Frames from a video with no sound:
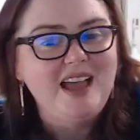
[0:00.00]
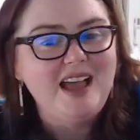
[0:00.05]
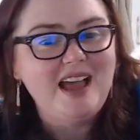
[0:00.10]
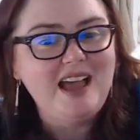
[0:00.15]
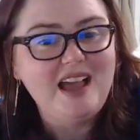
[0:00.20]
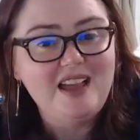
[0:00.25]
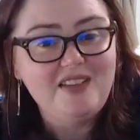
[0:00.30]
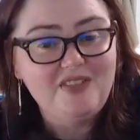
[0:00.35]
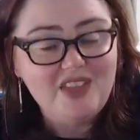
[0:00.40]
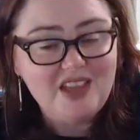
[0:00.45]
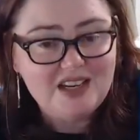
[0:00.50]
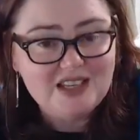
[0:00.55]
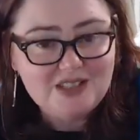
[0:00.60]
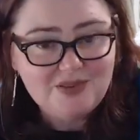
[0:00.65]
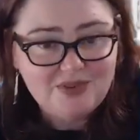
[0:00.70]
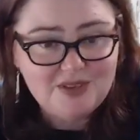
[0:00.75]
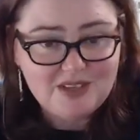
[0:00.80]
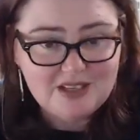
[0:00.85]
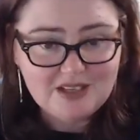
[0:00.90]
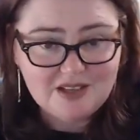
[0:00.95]
That is
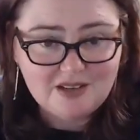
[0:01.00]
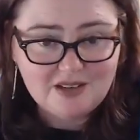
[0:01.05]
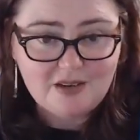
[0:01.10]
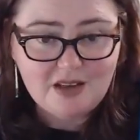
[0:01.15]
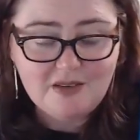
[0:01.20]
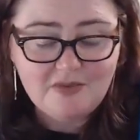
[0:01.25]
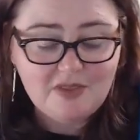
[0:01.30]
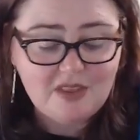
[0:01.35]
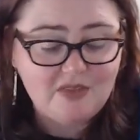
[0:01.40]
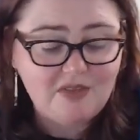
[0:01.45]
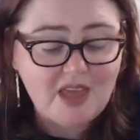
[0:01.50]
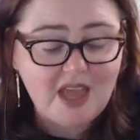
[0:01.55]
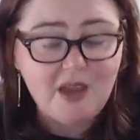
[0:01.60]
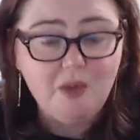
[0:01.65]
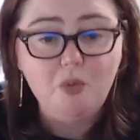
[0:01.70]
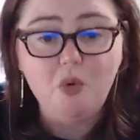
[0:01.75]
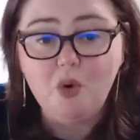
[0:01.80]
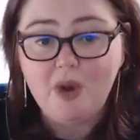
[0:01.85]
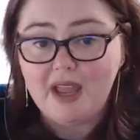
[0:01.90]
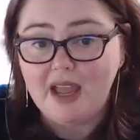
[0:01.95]
for the, and they
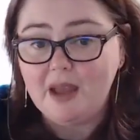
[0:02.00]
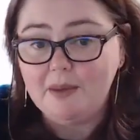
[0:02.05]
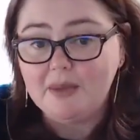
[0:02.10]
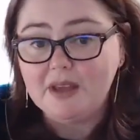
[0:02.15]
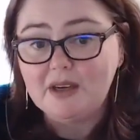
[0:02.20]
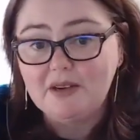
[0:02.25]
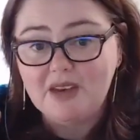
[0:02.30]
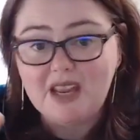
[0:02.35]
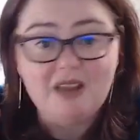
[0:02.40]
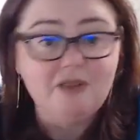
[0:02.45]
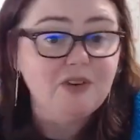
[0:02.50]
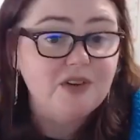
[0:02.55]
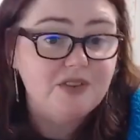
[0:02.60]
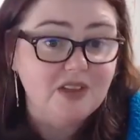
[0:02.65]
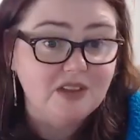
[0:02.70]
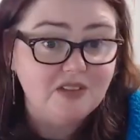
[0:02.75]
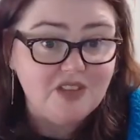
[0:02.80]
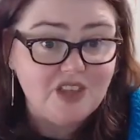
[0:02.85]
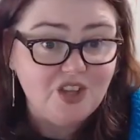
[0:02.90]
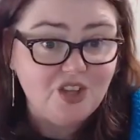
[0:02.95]
will come in
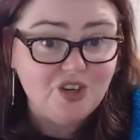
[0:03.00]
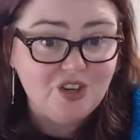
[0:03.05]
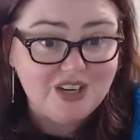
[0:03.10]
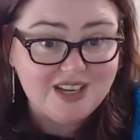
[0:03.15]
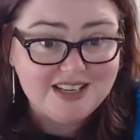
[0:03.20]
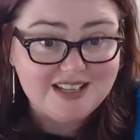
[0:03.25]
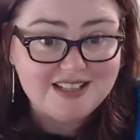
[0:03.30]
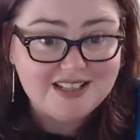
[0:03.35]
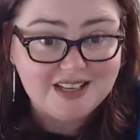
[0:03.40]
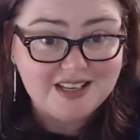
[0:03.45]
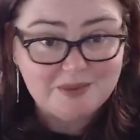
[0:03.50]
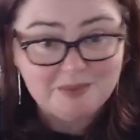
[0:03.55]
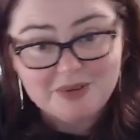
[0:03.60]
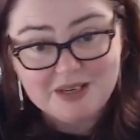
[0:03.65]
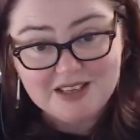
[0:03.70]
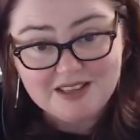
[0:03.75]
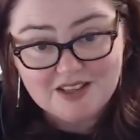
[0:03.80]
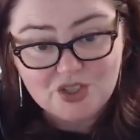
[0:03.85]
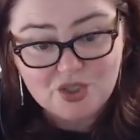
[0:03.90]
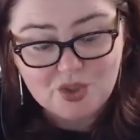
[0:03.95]
everything that you need to
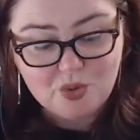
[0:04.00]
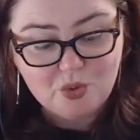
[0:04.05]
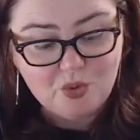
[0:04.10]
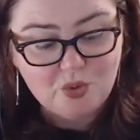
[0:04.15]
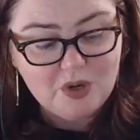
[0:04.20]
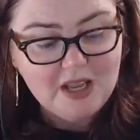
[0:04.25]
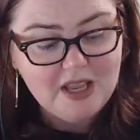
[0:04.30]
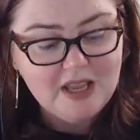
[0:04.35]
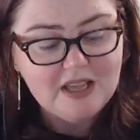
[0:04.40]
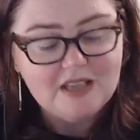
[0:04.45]
complete the shawl.